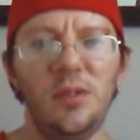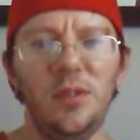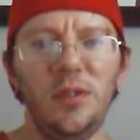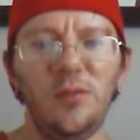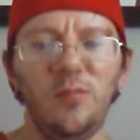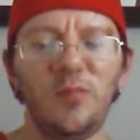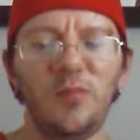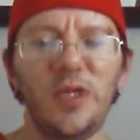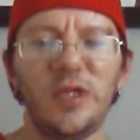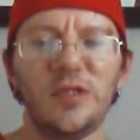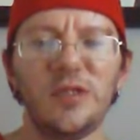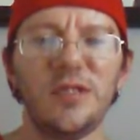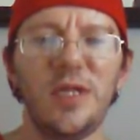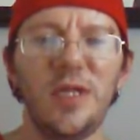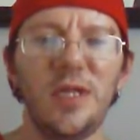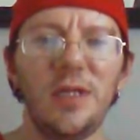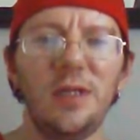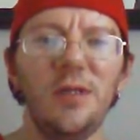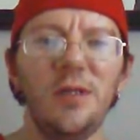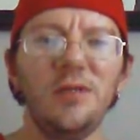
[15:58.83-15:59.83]
but it's
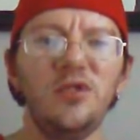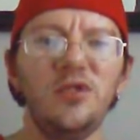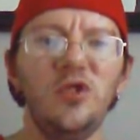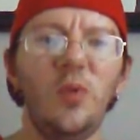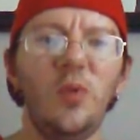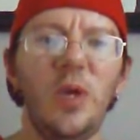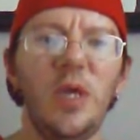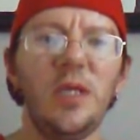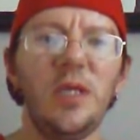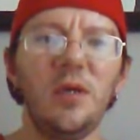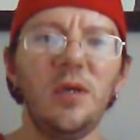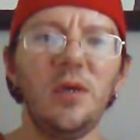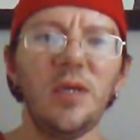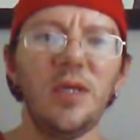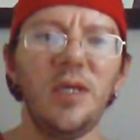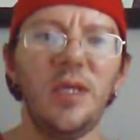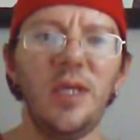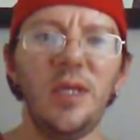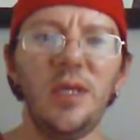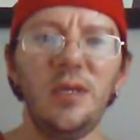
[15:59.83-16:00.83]
like you ain't going to
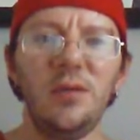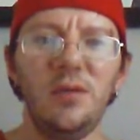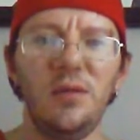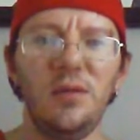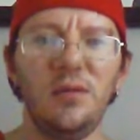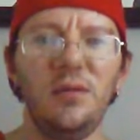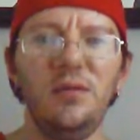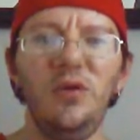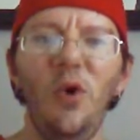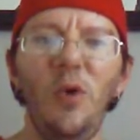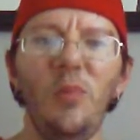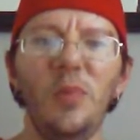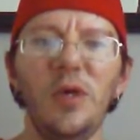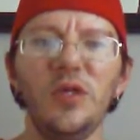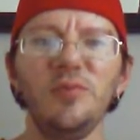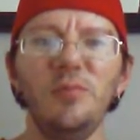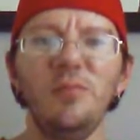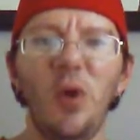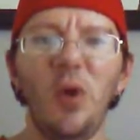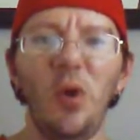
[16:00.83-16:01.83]
get no
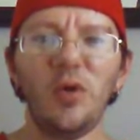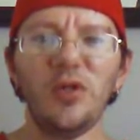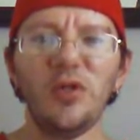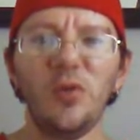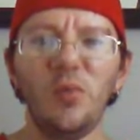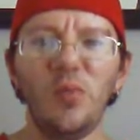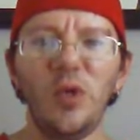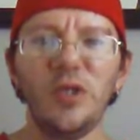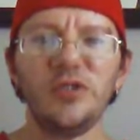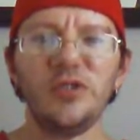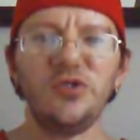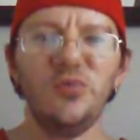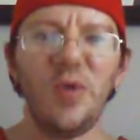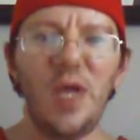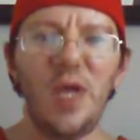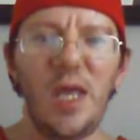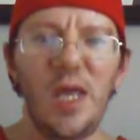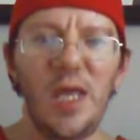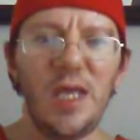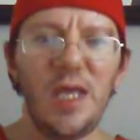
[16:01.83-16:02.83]
much more than what you
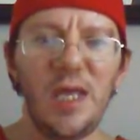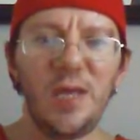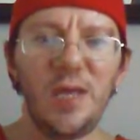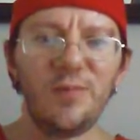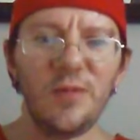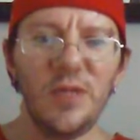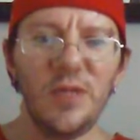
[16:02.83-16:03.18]
have